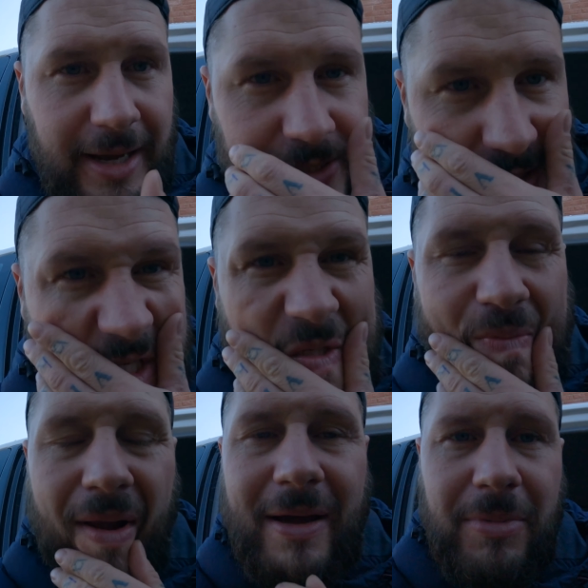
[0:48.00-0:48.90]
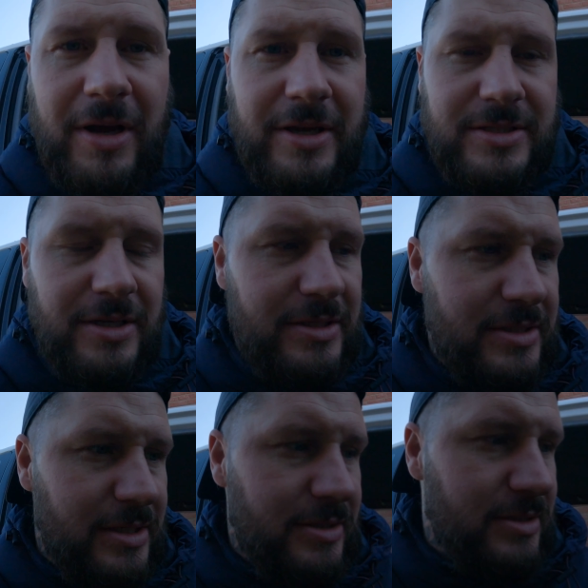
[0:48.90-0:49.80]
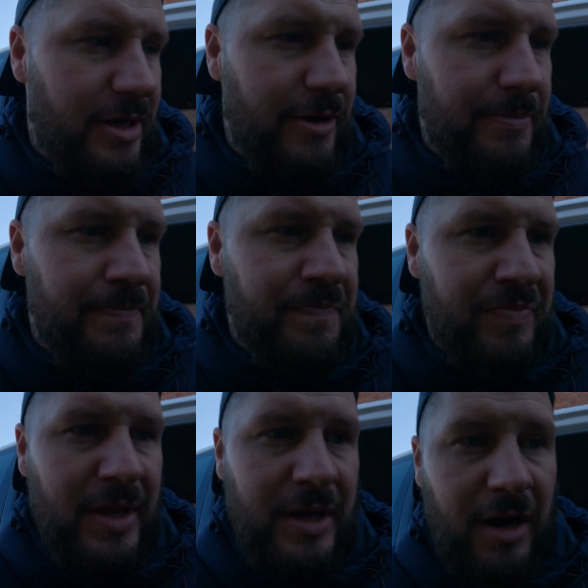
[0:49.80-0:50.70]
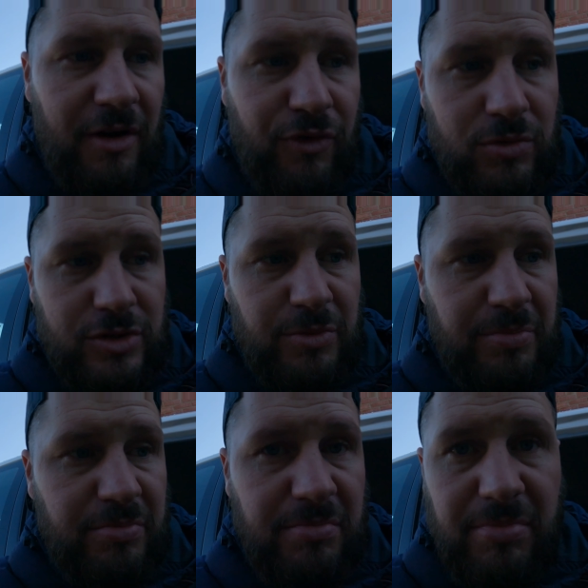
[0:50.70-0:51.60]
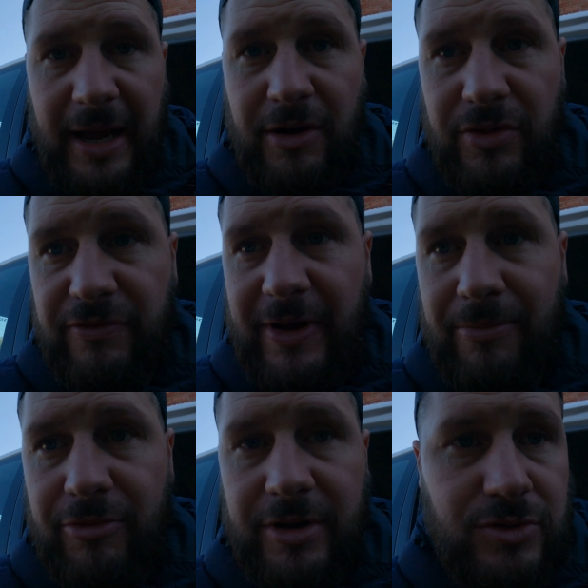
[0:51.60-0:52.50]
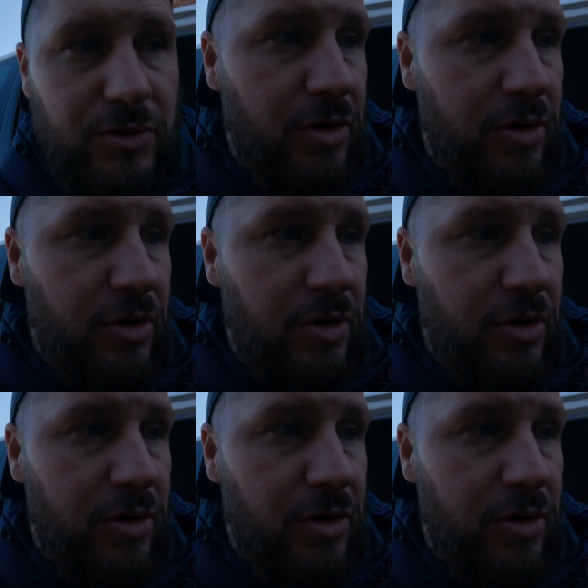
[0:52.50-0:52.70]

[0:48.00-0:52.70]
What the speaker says: seats, black bucket seats, and I thought do black on the fabric door